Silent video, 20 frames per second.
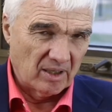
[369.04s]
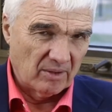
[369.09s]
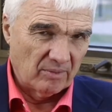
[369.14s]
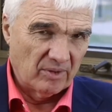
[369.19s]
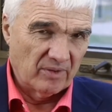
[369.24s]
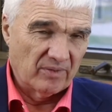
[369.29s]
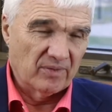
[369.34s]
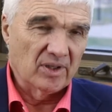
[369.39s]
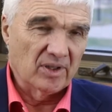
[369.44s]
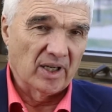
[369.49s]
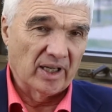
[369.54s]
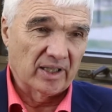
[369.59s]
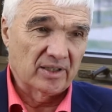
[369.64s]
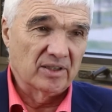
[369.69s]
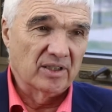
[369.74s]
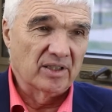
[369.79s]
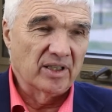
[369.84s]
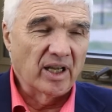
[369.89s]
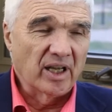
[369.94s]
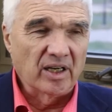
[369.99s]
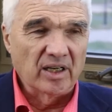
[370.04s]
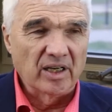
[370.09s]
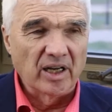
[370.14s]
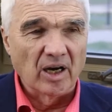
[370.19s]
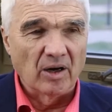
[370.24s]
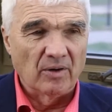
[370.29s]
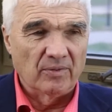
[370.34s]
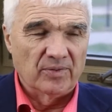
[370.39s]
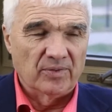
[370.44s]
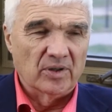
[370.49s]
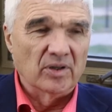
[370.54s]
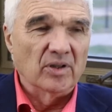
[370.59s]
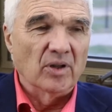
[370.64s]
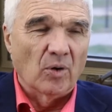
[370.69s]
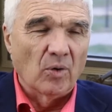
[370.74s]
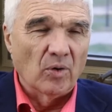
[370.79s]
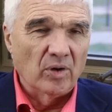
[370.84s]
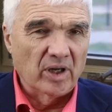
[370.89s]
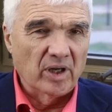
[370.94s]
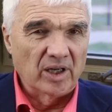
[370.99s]
We've collected data now for the
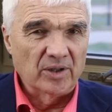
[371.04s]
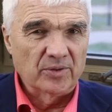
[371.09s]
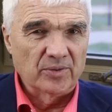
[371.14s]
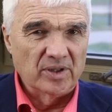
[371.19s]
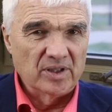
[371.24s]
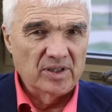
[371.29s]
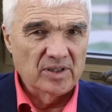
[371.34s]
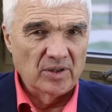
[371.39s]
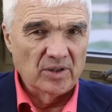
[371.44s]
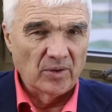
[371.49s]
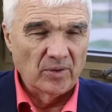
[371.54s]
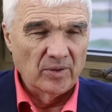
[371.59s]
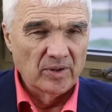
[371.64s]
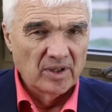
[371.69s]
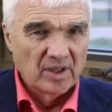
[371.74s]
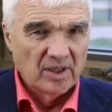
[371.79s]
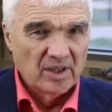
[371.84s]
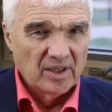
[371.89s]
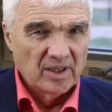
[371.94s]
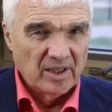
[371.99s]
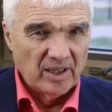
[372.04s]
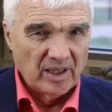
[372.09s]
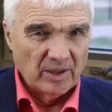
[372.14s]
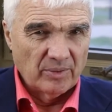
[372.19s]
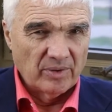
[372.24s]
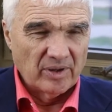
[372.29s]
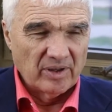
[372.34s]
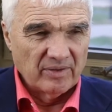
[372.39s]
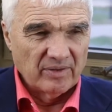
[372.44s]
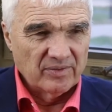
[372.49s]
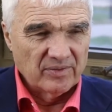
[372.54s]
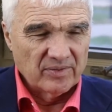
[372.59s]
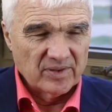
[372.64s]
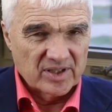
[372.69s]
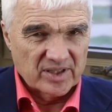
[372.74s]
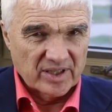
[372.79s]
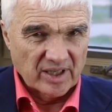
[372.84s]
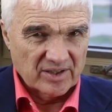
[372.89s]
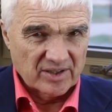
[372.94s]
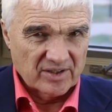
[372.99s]
whole country, so I think we've
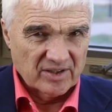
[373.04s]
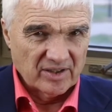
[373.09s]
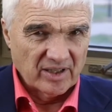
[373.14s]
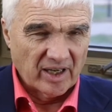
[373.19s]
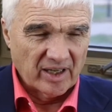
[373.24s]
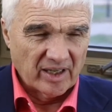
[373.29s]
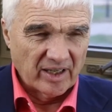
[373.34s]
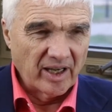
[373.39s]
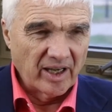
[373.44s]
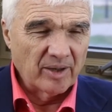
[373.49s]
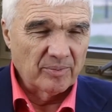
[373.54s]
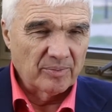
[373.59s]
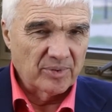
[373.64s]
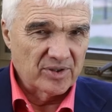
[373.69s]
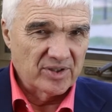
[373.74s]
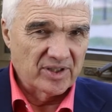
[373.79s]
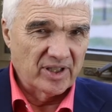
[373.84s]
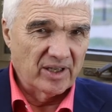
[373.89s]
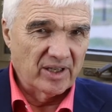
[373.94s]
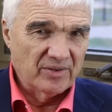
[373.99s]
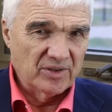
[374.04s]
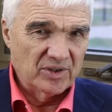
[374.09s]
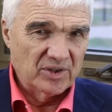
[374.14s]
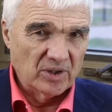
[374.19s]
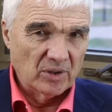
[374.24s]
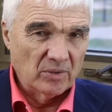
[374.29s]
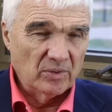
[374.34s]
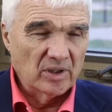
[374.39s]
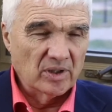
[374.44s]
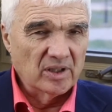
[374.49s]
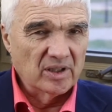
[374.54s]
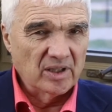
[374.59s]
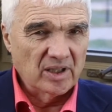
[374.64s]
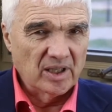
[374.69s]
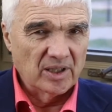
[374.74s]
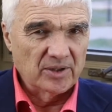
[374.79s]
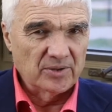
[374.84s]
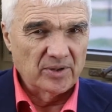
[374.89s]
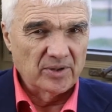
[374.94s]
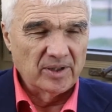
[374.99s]
assessed 98% of the children in the
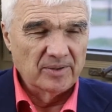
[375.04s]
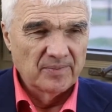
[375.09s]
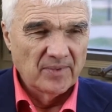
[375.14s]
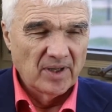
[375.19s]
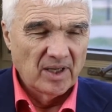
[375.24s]
country.